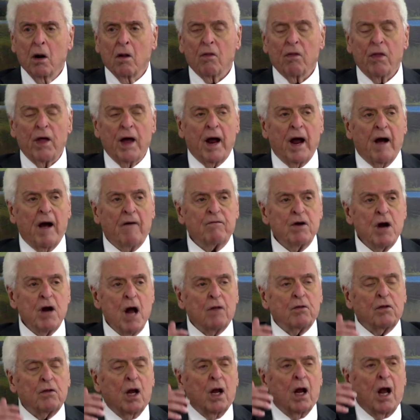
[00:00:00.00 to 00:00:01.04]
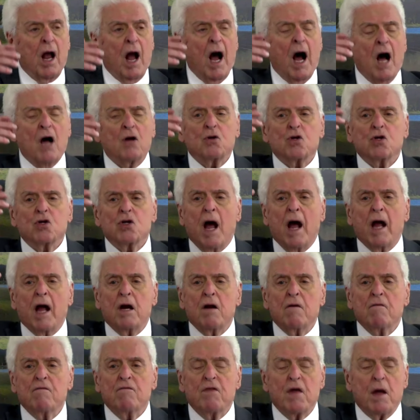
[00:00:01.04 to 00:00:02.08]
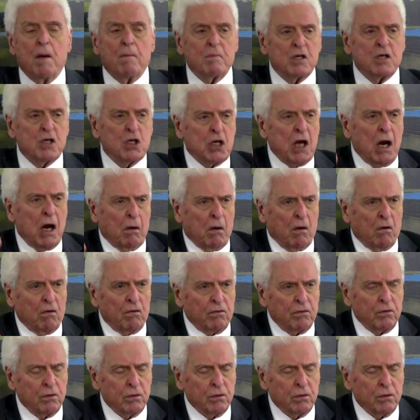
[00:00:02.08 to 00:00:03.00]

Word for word: they have nothing outside of themselves.